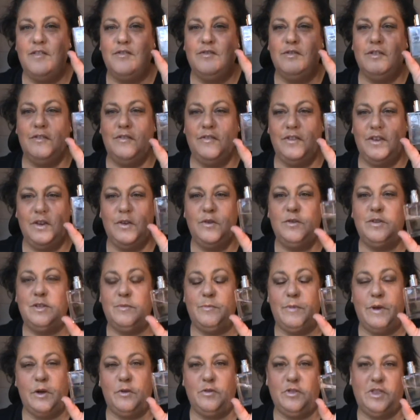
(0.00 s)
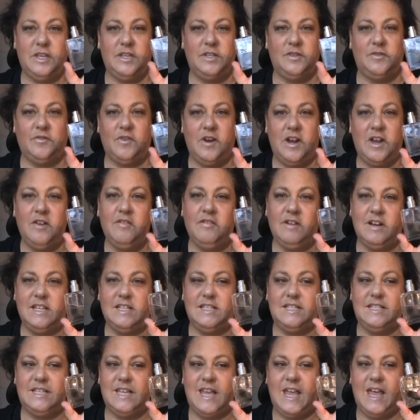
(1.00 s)
of reviews about this
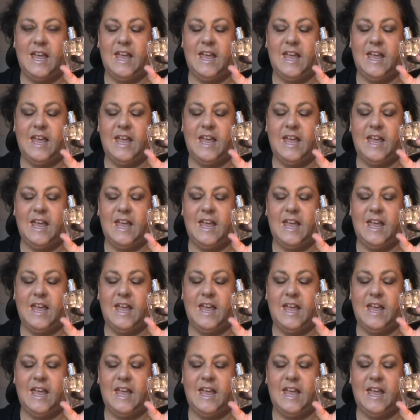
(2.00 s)
fragrance